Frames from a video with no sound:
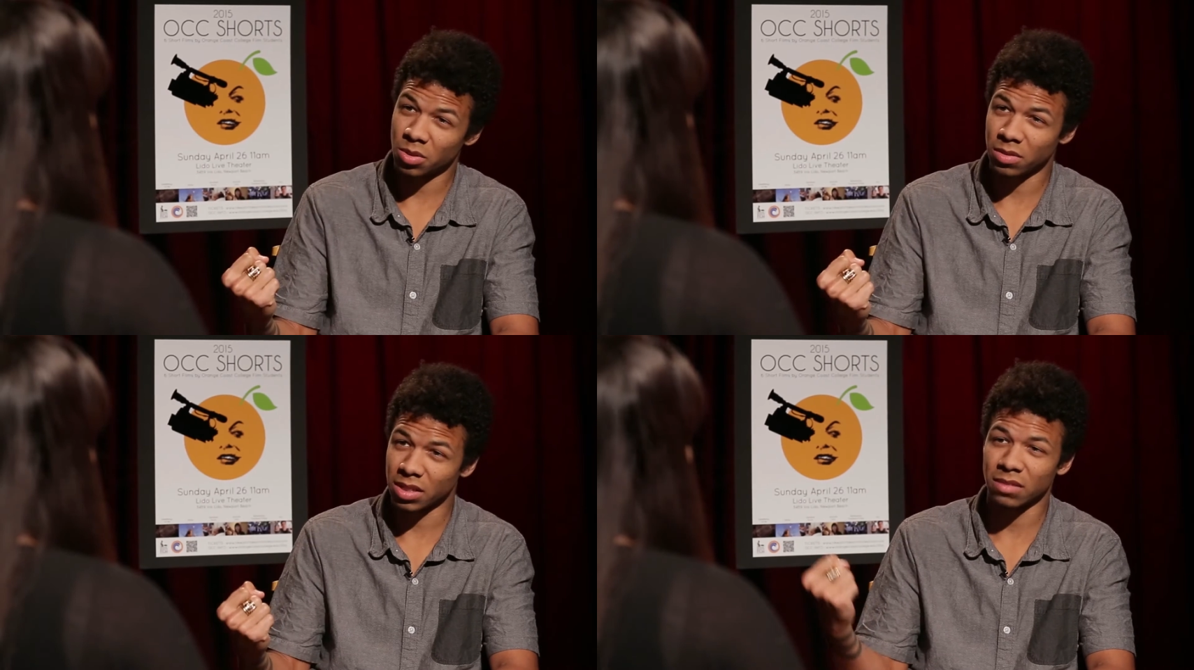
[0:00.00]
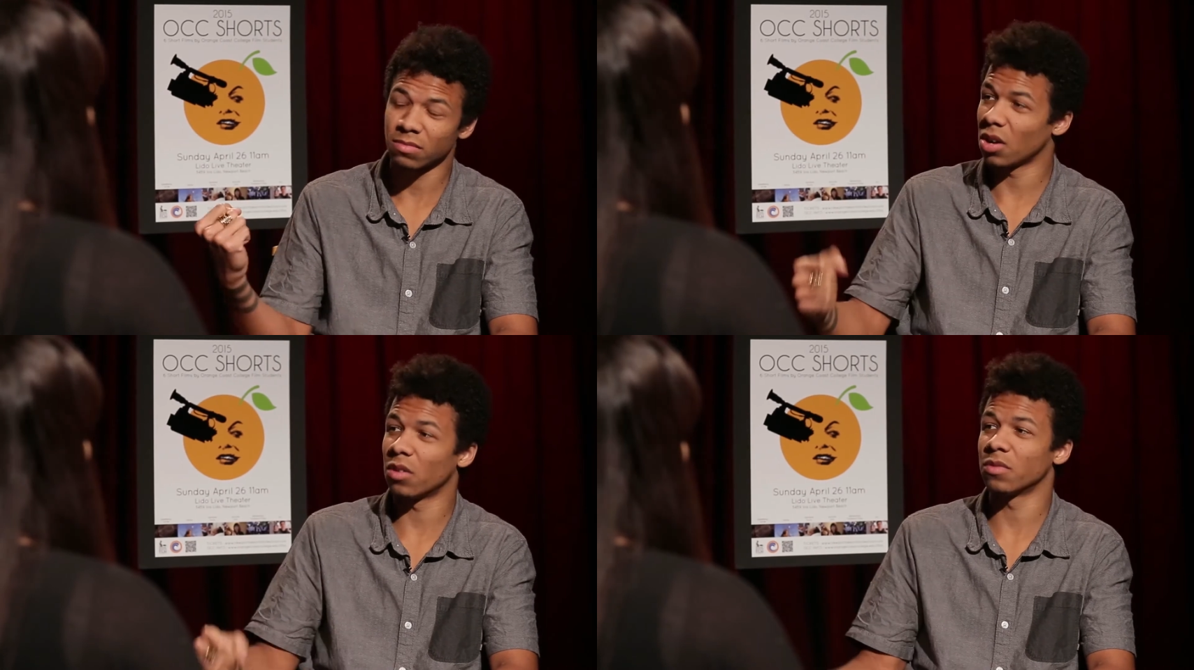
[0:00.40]
Speaker 1: doing
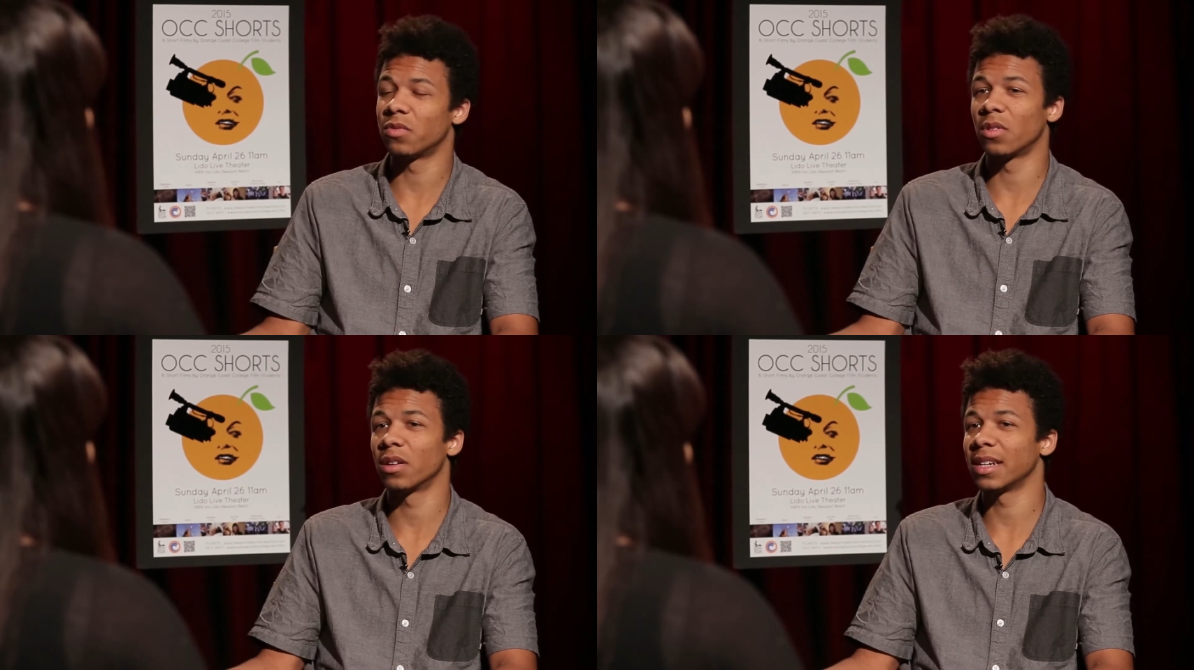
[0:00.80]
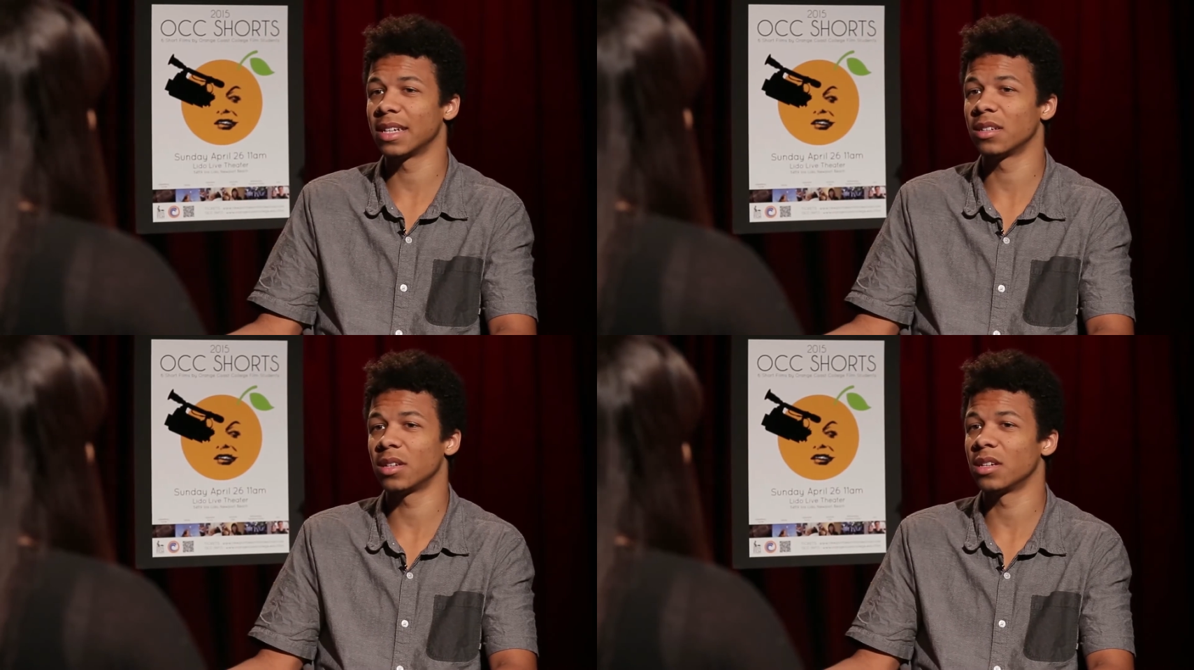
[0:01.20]
it, going for it,
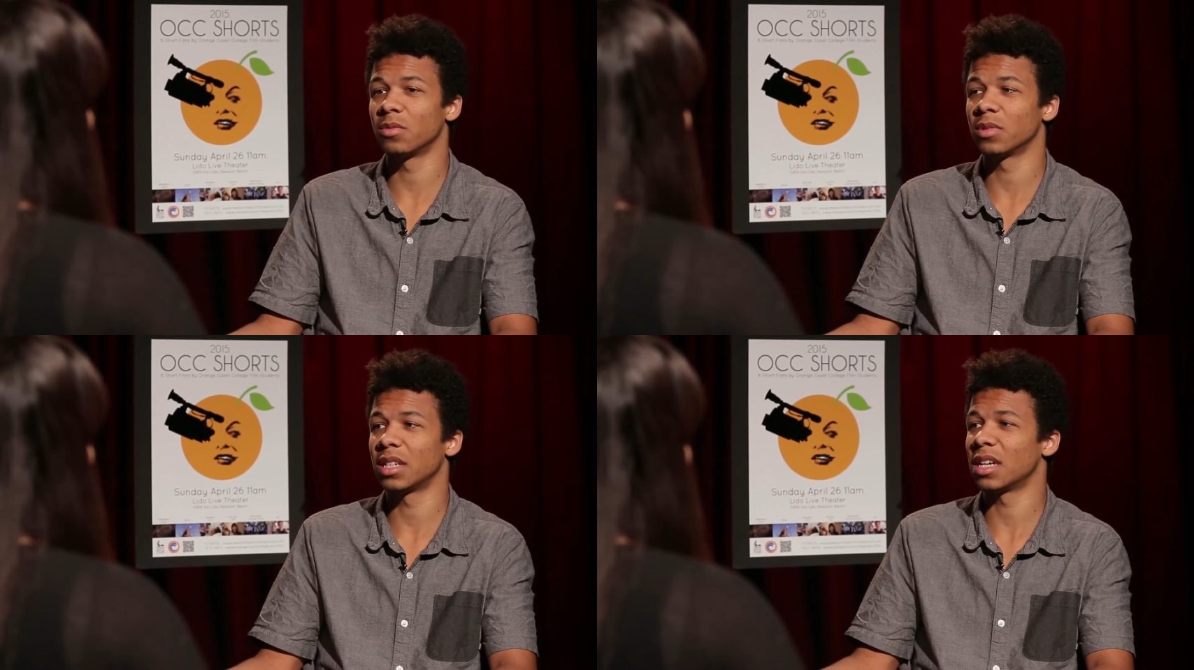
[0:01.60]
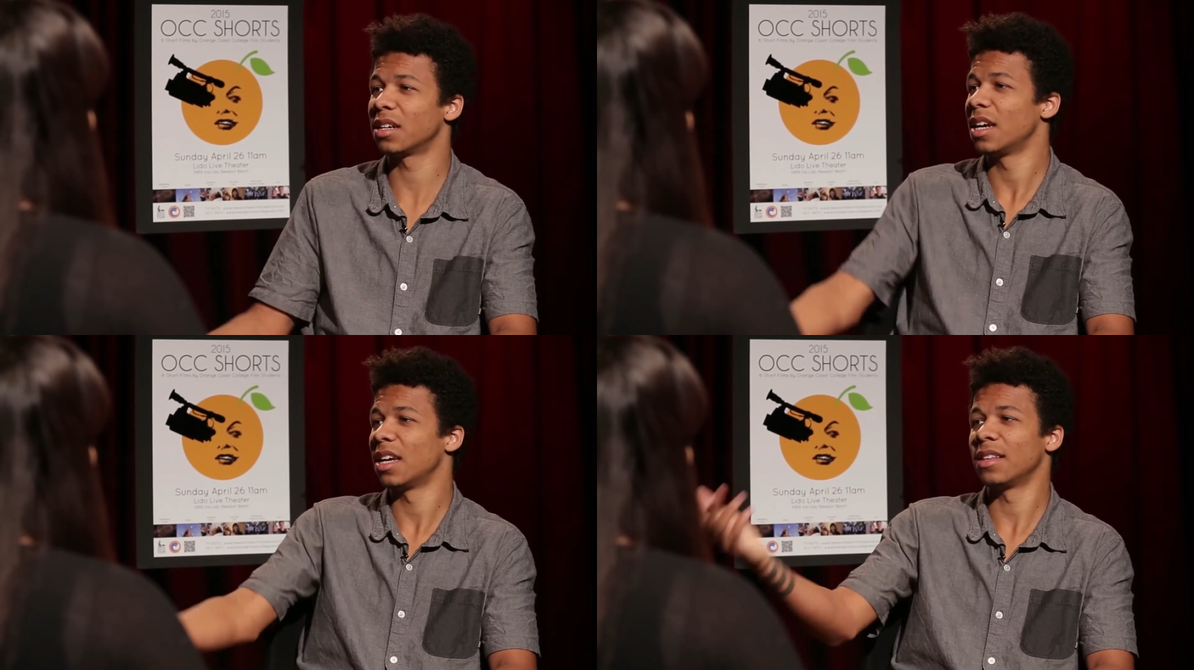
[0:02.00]
and it, and it was
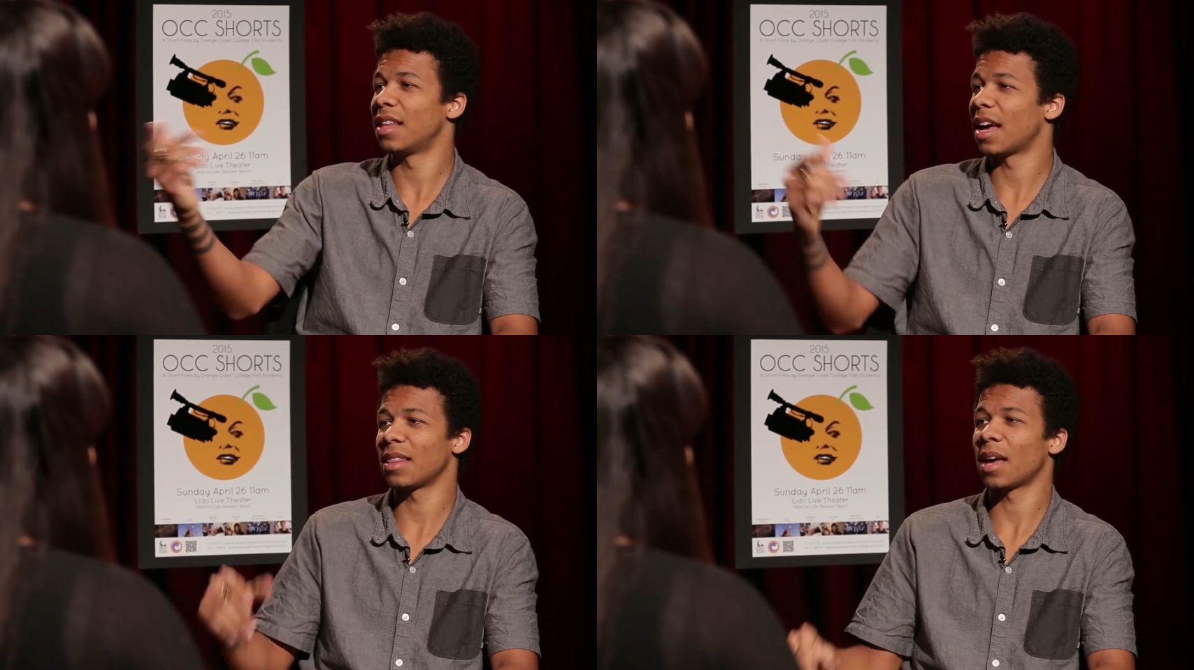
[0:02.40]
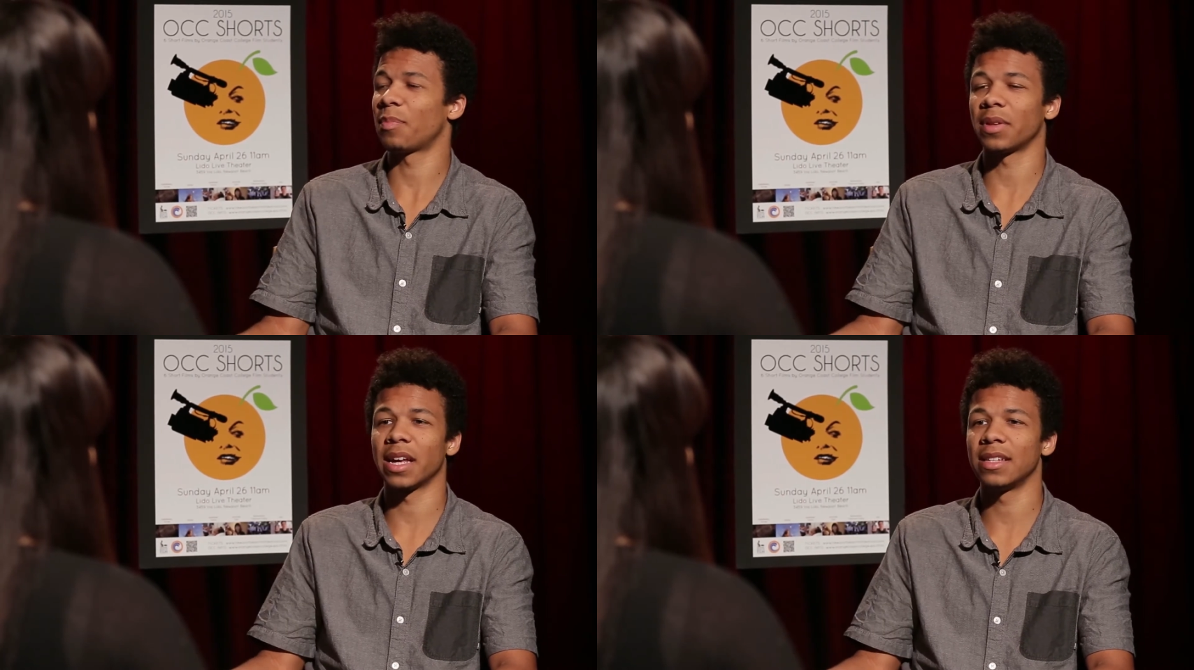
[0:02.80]
there. That, that
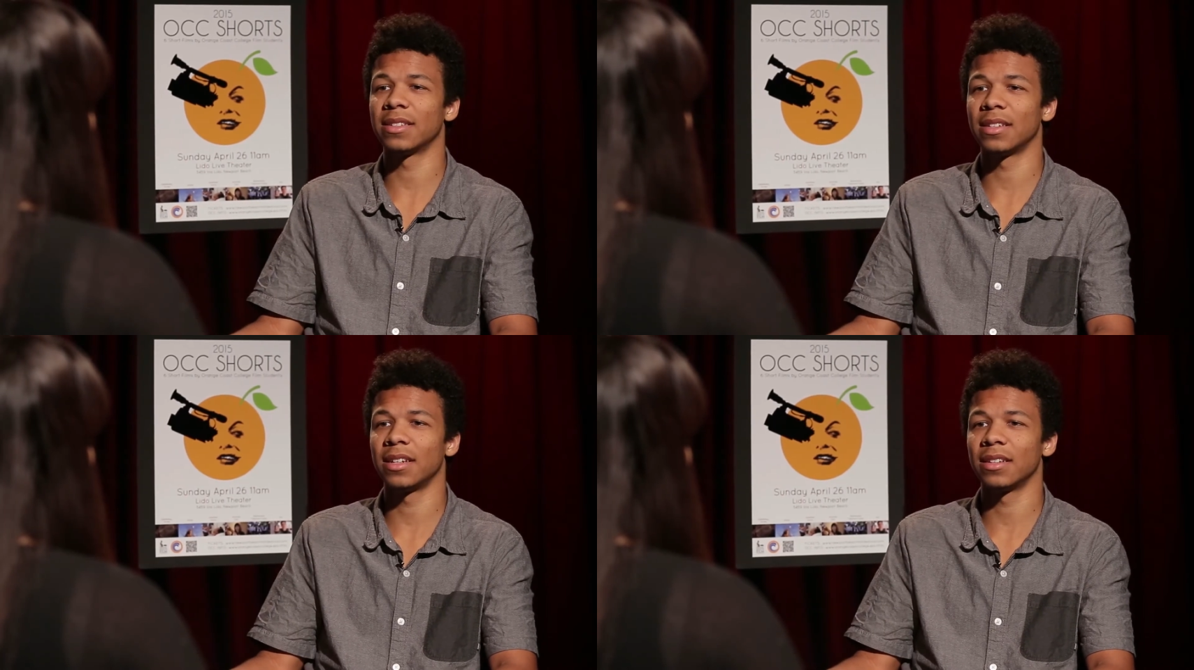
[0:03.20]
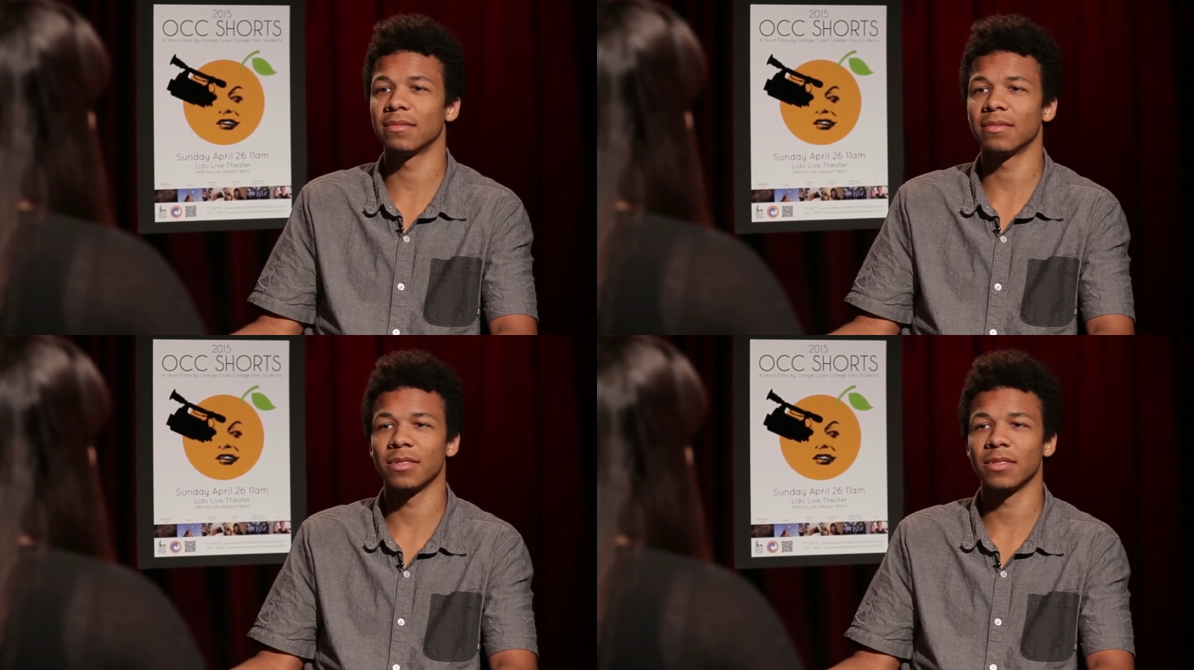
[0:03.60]
plane scene,